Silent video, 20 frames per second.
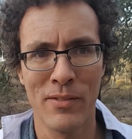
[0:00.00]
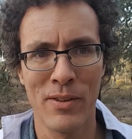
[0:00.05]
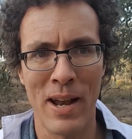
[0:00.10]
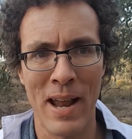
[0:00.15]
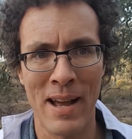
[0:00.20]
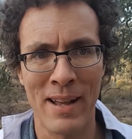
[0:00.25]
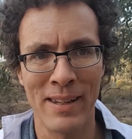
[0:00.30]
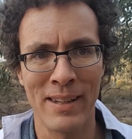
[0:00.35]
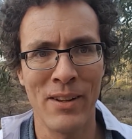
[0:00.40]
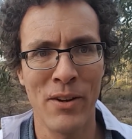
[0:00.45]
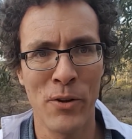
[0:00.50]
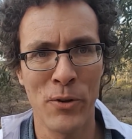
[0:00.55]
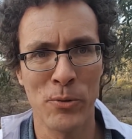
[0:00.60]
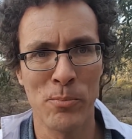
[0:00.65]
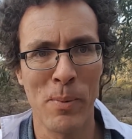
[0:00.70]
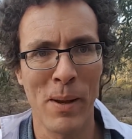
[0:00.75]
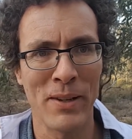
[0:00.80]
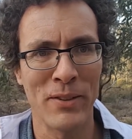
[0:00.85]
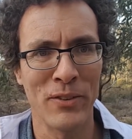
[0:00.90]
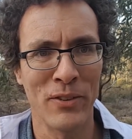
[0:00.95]
honey holes
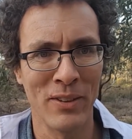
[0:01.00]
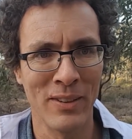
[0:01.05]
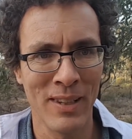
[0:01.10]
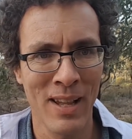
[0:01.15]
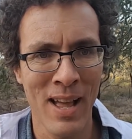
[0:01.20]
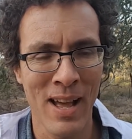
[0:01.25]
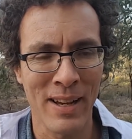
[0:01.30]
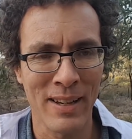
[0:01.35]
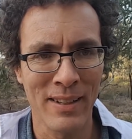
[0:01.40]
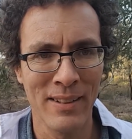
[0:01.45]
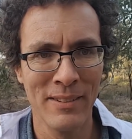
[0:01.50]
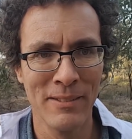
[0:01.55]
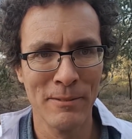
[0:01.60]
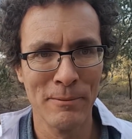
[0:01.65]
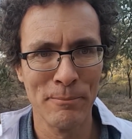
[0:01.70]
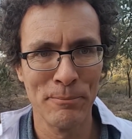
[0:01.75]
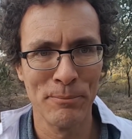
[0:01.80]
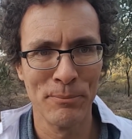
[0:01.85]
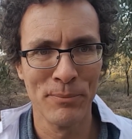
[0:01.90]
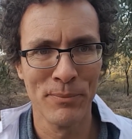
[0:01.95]
based on luck.
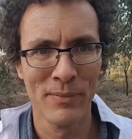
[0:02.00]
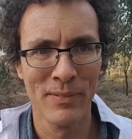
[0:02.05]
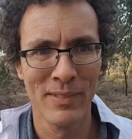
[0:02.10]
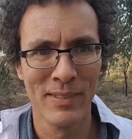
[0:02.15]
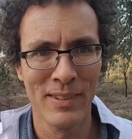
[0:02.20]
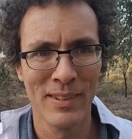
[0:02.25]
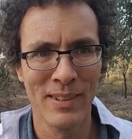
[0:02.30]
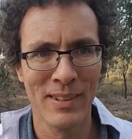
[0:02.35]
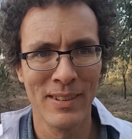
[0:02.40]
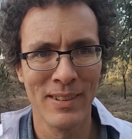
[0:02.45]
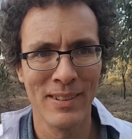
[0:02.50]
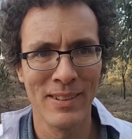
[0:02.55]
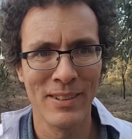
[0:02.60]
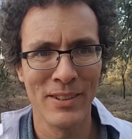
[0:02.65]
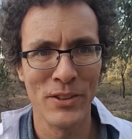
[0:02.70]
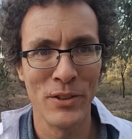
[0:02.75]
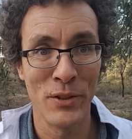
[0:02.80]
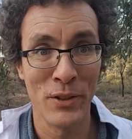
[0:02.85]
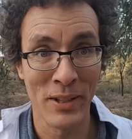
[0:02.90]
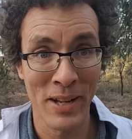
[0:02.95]

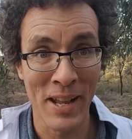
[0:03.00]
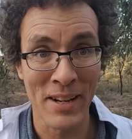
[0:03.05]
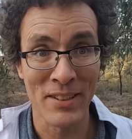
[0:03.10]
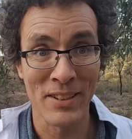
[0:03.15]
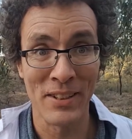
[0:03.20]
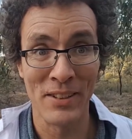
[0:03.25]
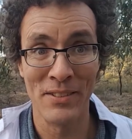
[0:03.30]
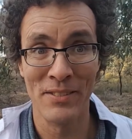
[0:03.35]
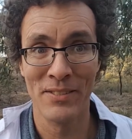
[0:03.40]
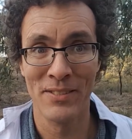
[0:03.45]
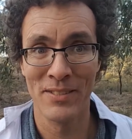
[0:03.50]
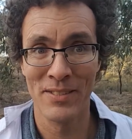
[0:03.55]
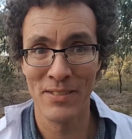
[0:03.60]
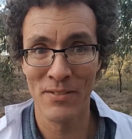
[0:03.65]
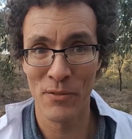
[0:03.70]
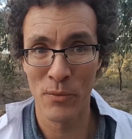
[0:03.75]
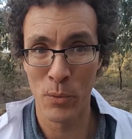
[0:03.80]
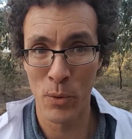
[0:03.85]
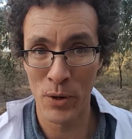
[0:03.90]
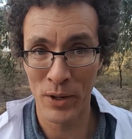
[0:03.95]
You can actually
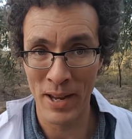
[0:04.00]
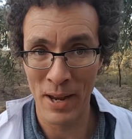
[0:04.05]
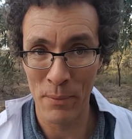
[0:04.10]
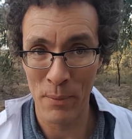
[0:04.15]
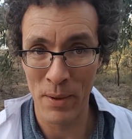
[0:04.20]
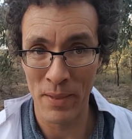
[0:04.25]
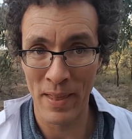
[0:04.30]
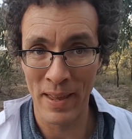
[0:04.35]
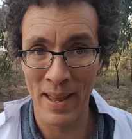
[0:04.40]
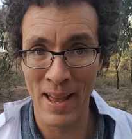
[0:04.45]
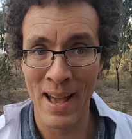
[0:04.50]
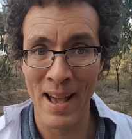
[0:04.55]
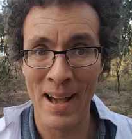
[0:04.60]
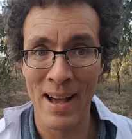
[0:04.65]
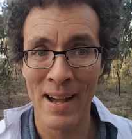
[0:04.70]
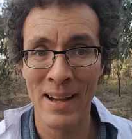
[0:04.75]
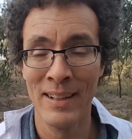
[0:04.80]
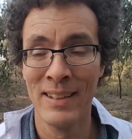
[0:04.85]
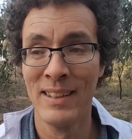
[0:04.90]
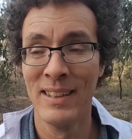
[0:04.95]
work out where they
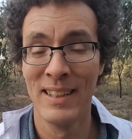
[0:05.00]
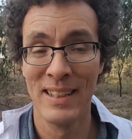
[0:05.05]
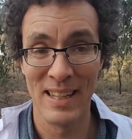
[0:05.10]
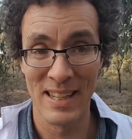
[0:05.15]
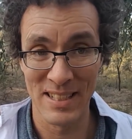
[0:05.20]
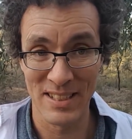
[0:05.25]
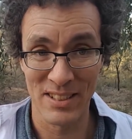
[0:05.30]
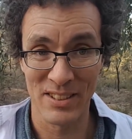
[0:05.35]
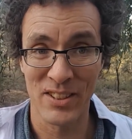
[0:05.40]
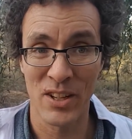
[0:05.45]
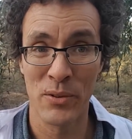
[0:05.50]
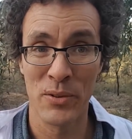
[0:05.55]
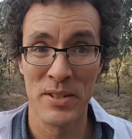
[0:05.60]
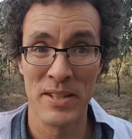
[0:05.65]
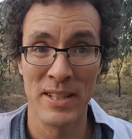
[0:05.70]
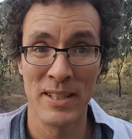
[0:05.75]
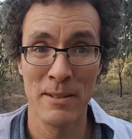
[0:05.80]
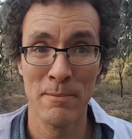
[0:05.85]
are and just go and dig